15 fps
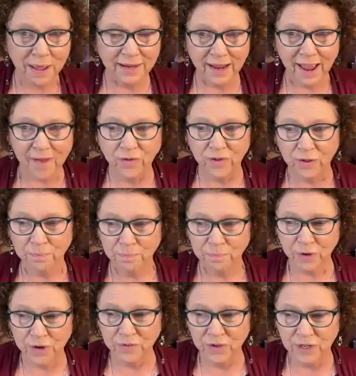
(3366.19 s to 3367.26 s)
I have a
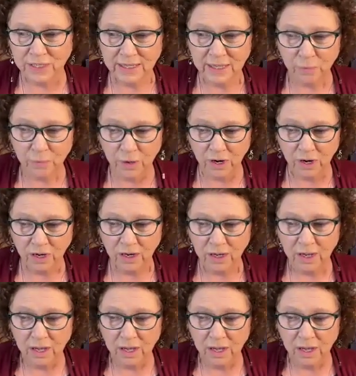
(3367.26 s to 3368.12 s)
previous thing where